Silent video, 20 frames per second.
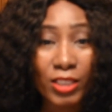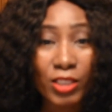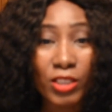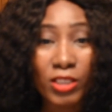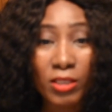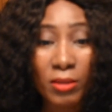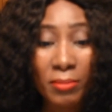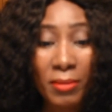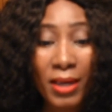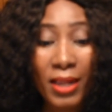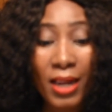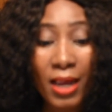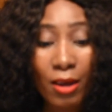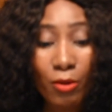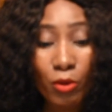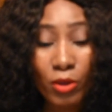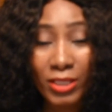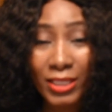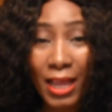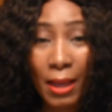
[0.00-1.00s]
It does not
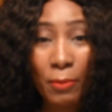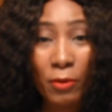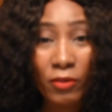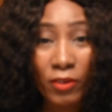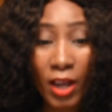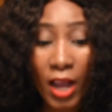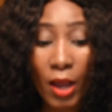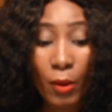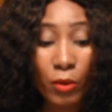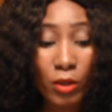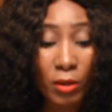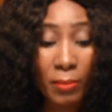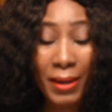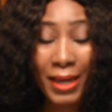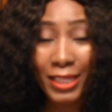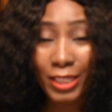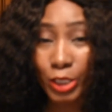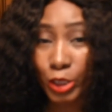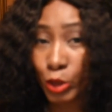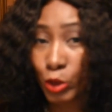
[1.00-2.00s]
matter what type of car you want to
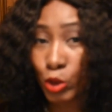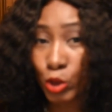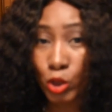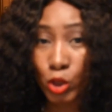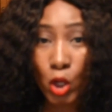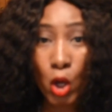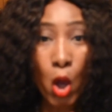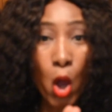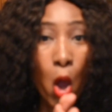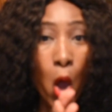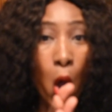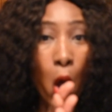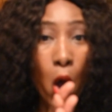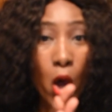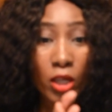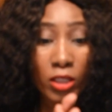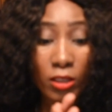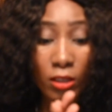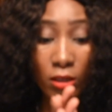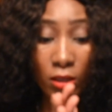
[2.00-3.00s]
buy, the used
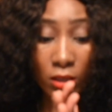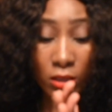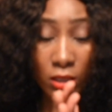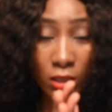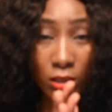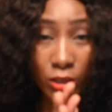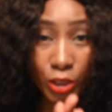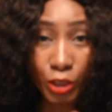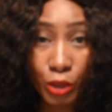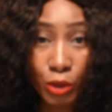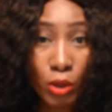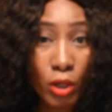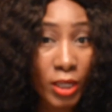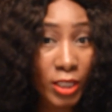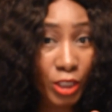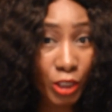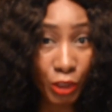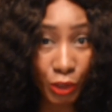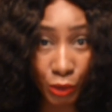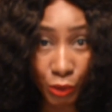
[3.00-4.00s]
or the new
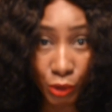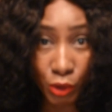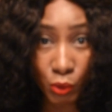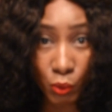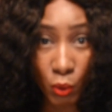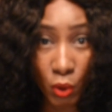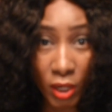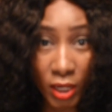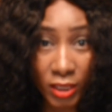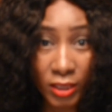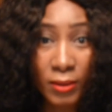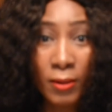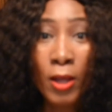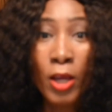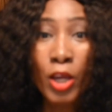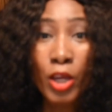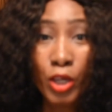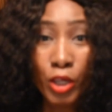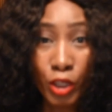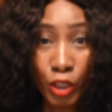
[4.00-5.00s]
or the used one.
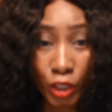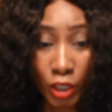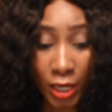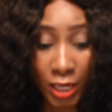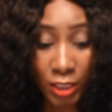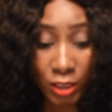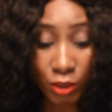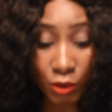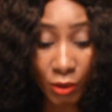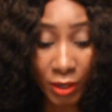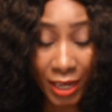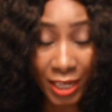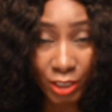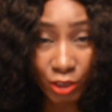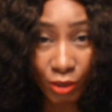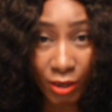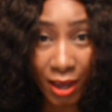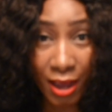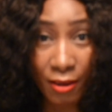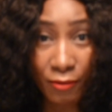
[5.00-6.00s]
As long
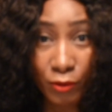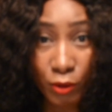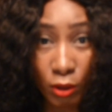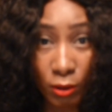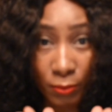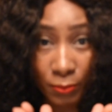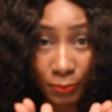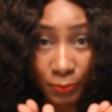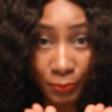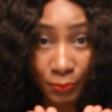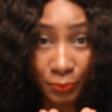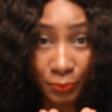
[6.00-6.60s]
as you have your